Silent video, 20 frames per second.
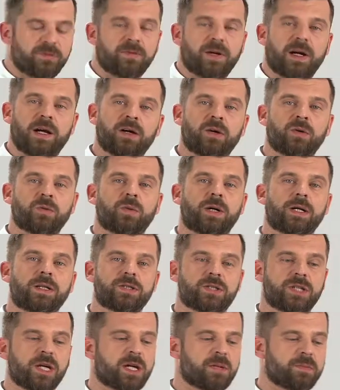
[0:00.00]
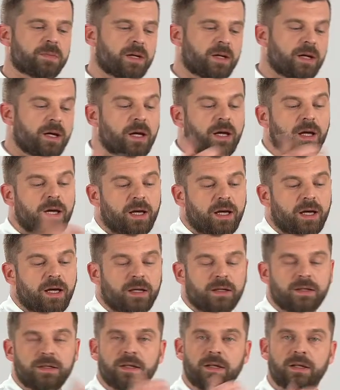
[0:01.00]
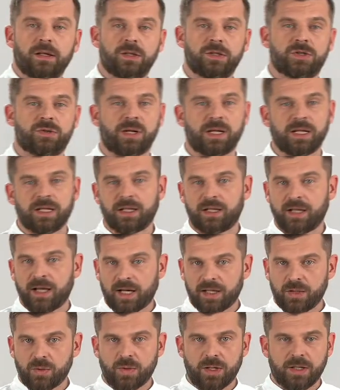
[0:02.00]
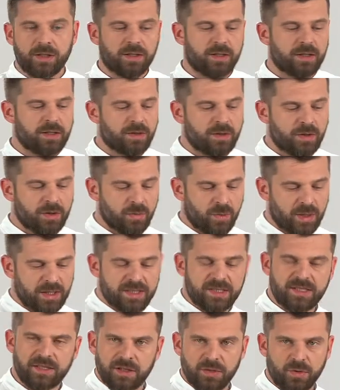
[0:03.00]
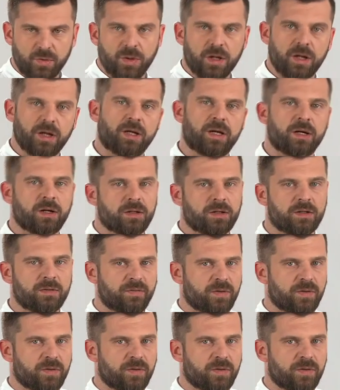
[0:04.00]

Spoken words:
fry on one chamber and drain the other one while still working on the